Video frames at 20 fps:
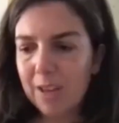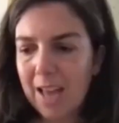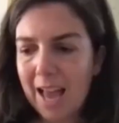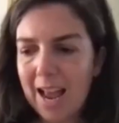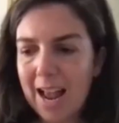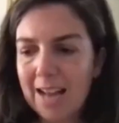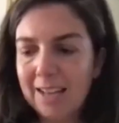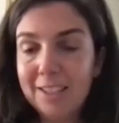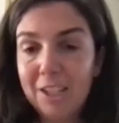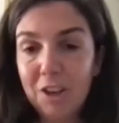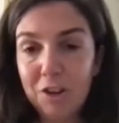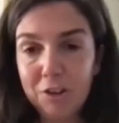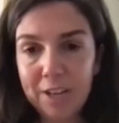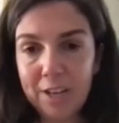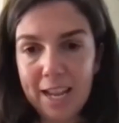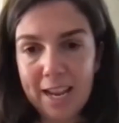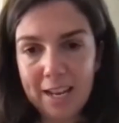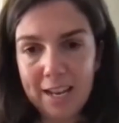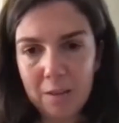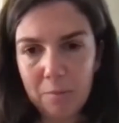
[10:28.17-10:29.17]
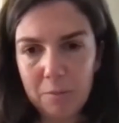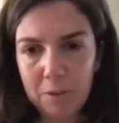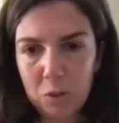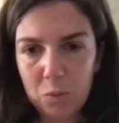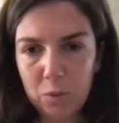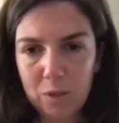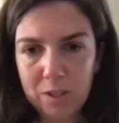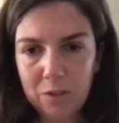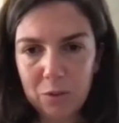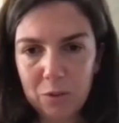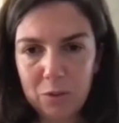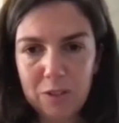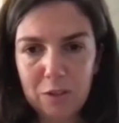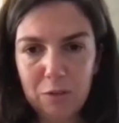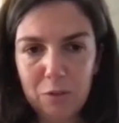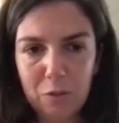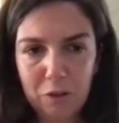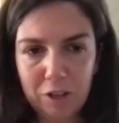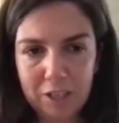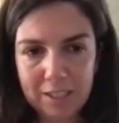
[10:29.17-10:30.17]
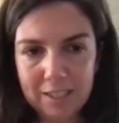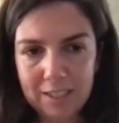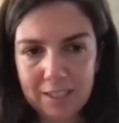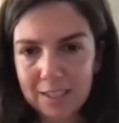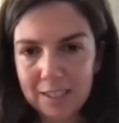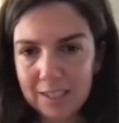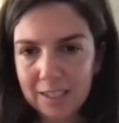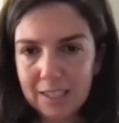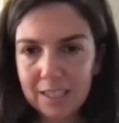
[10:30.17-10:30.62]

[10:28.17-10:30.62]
alternating between those different